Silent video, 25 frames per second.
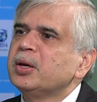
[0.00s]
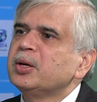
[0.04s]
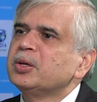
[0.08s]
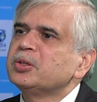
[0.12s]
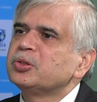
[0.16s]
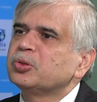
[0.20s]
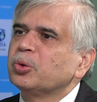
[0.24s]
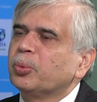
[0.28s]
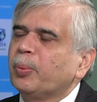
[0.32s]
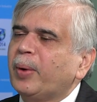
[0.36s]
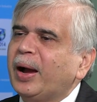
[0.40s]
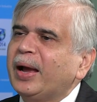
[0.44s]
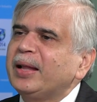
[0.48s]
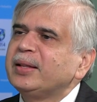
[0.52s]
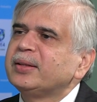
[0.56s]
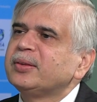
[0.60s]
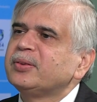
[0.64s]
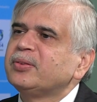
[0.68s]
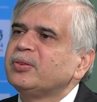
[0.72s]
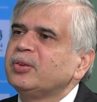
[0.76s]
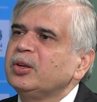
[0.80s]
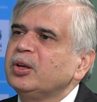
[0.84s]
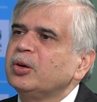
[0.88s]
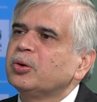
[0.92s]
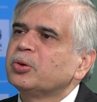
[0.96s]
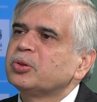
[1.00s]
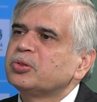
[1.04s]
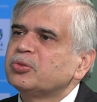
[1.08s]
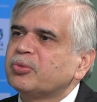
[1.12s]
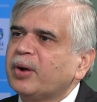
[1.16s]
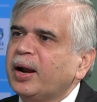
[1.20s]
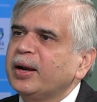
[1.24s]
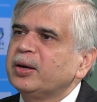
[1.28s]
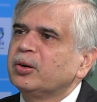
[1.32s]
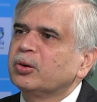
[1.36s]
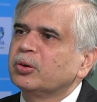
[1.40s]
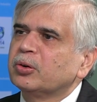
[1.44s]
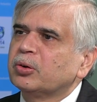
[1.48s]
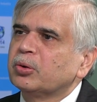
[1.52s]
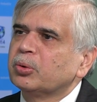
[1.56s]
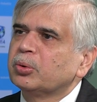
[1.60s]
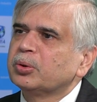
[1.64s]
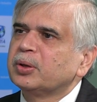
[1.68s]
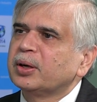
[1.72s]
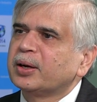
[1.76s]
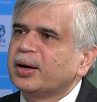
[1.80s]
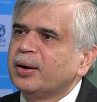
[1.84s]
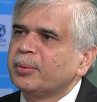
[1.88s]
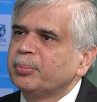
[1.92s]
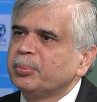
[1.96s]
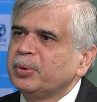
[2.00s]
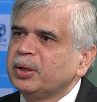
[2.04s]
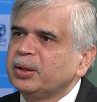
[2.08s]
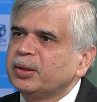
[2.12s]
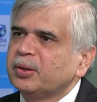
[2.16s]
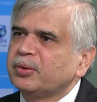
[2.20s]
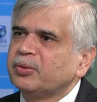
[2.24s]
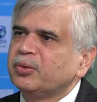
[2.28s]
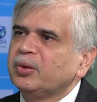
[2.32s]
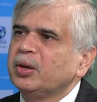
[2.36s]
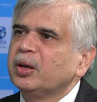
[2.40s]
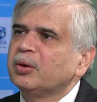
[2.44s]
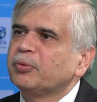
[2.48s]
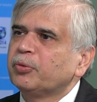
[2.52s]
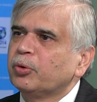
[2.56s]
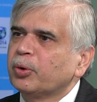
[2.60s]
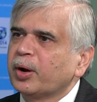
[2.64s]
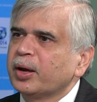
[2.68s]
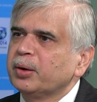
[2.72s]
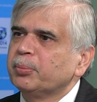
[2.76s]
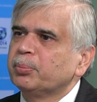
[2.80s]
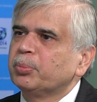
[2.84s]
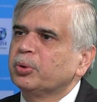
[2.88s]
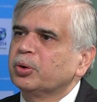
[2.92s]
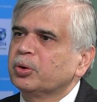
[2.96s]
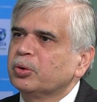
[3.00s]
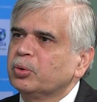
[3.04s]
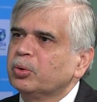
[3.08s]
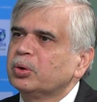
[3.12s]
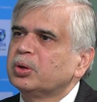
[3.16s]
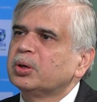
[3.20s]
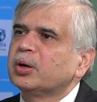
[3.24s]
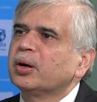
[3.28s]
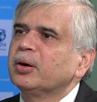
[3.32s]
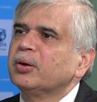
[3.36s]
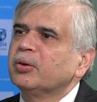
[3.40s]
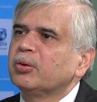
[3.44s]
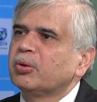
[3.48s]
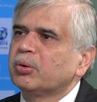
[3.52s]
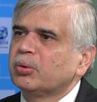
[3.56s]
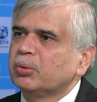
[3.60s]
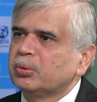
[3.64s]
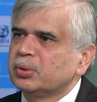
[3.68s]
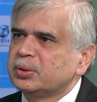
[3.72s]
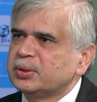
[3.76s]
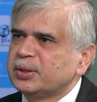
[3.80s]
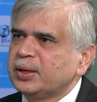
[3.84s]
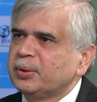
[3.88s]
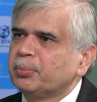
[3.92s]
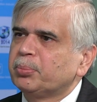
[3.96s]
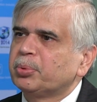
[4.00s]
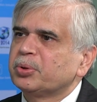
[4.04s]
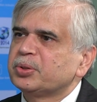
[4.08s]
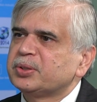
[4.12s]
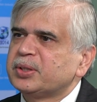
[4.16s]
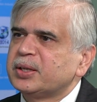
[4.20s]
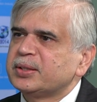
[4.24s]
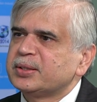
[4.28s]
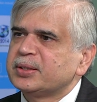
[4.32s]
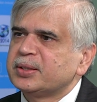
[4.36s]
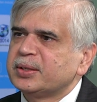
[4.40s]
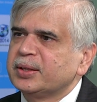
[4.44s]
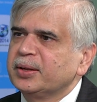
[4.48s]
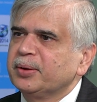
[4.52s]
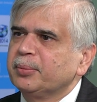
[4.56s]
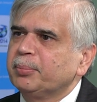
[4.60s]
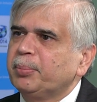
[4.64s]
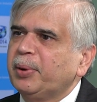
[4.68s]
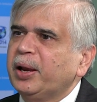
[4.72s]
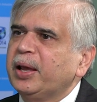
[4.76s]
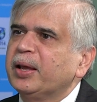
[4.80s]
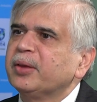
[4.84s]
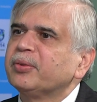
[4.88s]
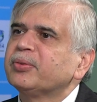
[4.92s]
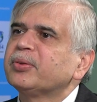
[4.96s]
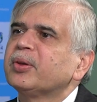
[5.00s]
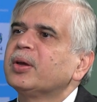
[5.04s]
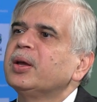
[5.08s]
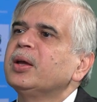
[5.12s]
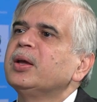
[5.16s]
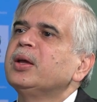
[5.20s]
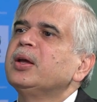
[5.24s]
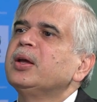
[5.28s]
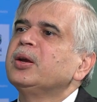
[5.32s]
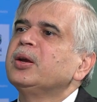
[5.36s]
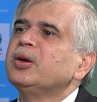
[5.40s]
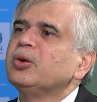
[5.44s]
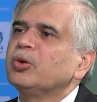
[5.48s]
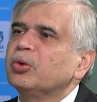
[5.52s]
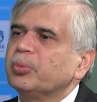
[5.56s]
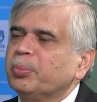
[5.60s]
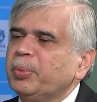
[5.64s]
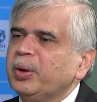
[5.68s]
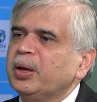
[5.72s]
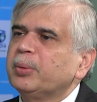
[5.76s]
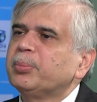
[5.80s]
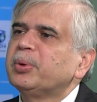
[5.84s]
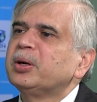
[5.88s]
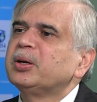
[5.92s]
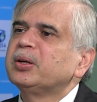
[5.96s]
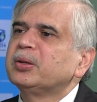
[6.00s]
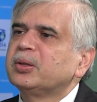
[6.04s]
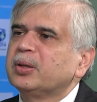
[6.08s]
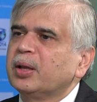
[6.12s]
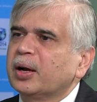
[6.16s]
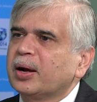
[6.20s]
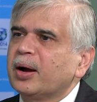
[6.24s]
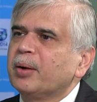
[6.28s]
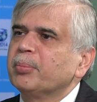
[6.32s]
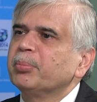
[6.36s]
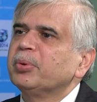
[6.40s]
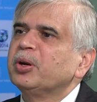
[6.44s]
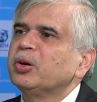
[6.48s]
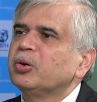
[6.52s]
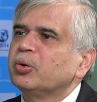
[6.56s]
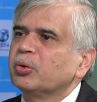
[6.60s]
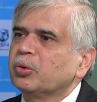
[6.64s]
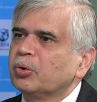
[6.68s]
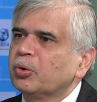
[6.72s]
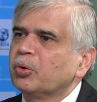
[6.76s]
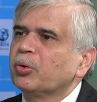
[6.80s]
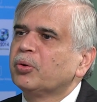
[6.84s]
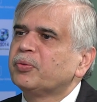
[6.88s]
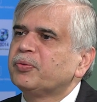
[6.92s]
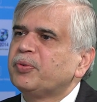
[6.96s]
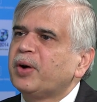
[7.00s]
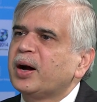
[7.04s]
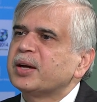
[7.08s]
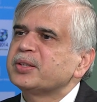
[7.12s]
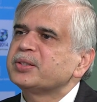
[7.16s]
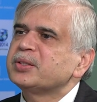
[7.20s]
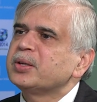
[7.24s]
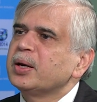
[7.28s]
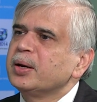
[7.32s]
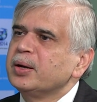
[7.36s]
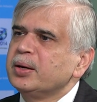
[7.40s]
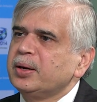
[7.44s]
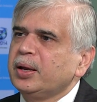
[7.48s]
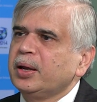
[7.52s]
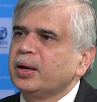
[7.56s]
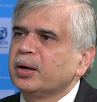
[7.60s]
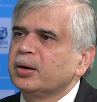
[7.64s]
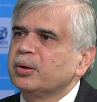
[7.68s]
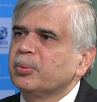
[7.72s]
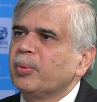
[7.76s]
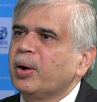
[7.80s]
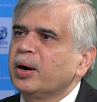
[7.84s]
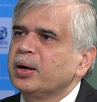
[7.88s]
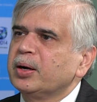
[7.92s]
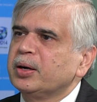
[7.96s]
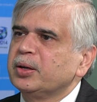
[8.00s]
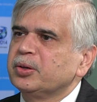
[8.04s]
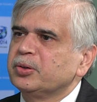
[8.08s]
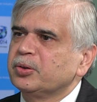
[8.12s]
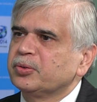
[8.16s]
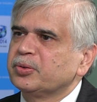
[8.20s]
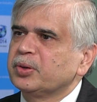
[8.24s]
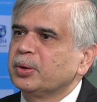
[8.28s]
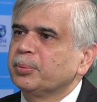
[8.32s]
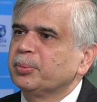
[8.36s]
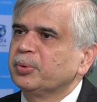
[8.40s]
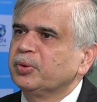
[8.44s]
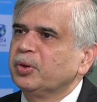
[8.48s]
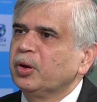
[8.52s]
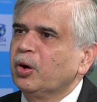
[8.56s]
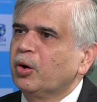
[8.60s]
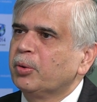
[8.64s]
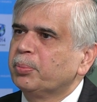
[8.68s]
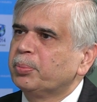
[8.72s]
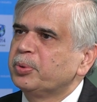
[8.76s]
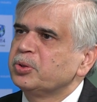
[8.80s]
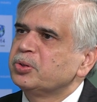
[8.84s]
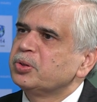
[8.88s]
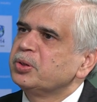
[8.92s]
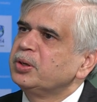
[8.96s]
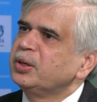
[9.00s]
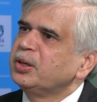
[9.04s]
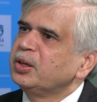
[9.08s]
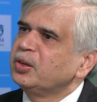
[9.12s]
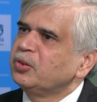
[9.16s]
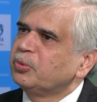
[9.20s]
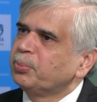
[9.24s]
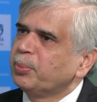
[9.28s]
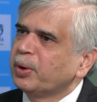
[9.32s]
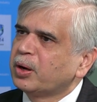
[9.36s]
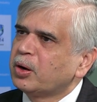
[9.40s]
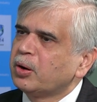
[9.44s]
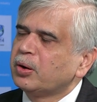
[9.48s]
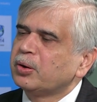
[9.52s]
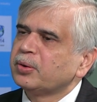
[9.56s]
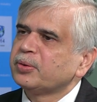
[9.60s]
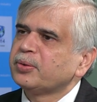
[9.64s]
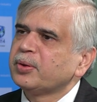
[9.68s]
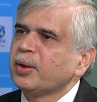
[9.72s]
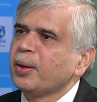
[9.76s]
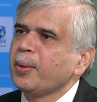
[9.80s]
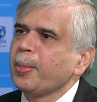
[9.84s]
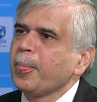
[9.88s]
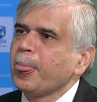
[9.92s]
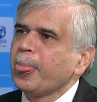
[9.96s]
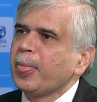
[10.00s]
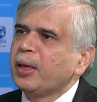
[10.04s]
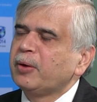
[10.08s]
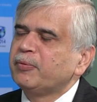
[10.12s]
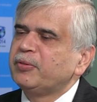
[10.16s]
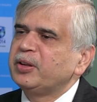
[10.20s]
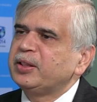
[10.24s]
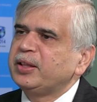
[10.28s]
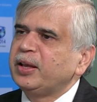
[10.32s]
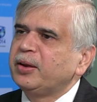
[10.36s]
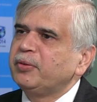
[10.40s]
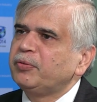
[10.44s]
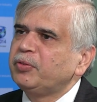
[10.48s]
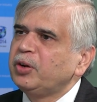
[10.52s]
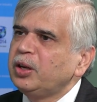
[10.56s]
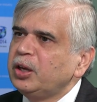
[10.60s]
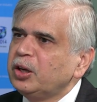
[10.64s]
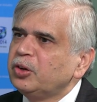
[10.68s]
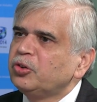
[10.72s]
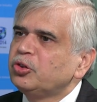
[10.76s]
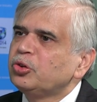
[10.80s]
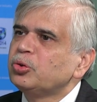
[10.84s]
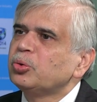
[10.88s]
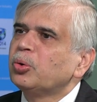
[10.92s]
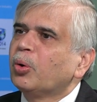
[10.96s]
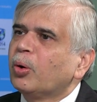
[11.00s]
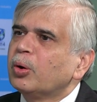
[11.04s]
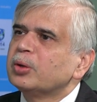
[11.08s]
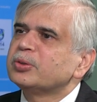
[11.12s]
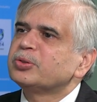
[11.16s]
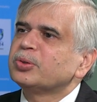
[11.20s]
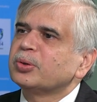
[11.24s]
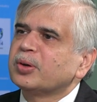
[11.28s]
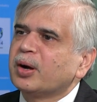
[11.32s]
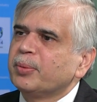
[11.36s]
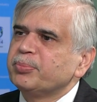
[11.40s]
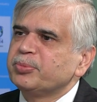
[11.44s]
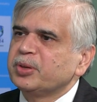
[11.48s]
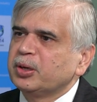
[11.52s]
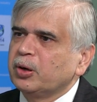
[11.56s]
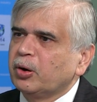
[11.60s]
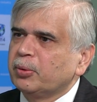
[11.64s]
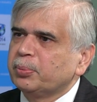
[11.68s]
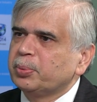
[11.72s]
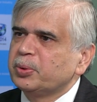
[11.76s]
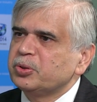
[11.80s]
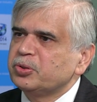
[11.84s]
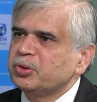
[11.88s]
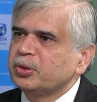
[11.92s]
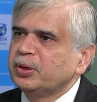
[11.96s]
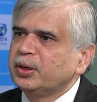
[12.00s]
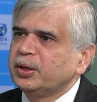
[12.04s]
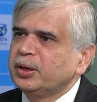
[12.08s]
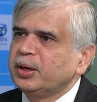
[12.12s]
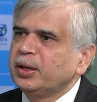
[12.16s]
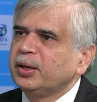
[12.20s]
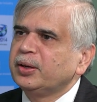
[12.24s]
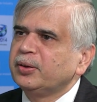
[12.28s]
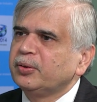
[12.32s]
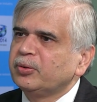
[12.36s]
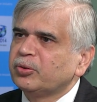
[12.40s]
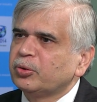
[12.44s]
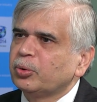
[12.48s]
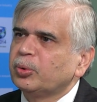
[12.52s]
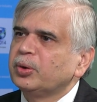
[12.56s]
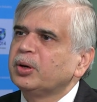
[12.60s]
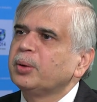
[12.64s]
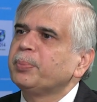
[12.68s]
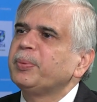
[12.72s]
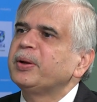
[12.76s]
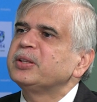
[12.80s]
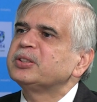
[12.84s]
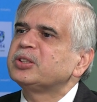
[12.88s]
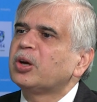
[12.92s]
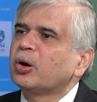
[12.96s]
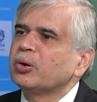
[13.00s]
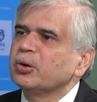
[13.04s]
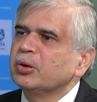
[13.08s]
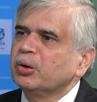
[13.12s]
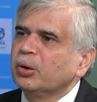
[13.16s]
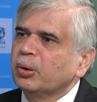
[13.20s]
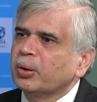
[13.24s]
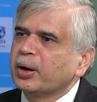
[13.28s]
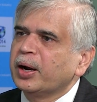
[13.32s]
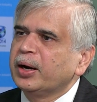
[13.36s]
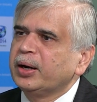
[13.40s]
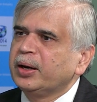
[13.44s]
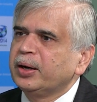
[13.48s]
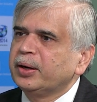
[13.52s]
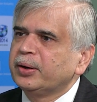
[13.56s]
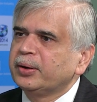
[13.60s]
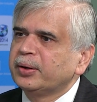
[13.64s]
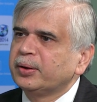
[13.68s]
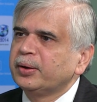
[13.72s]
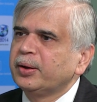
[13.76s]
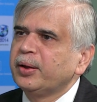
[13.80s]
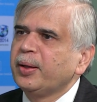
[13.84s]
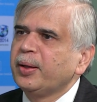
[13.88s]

So while the CEO is trying to grow the company, the CFO can put good controls and processes in place to be able the company to grow faster and take advantage of some of the opportunities. Because with every issue also comes an opportunity. So it depends how you look at it.